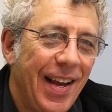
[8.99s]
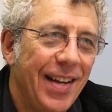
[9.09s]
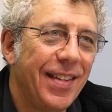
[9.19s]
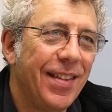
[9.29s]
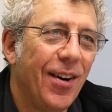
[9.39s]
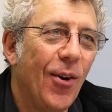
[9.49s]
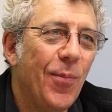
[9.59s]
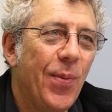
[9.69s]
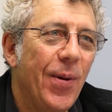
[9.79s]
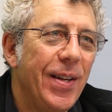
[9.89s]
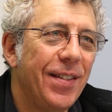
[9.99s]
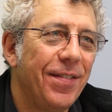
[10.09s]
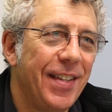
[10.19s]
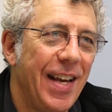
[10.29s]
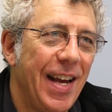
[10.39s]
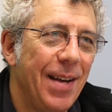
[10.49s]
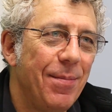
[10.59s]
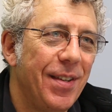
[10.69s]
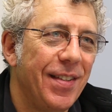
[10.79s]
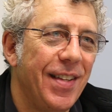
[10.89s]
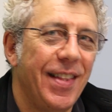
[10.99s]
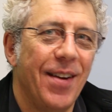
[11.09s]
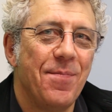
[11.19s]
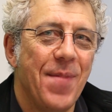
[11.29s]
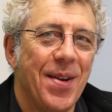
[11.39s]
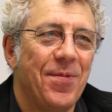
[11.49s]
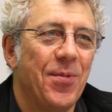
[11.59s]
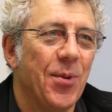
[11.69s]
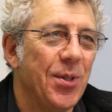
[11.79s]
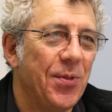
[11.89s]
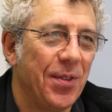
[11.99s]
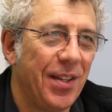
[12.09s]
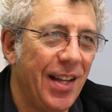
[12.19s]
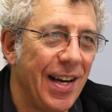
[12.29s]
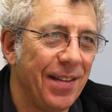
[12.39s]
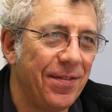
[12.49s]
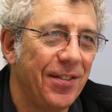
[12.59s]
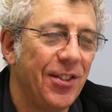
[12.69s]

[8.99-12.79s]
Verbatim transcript: And the whole point of games is that they're metaphors for life.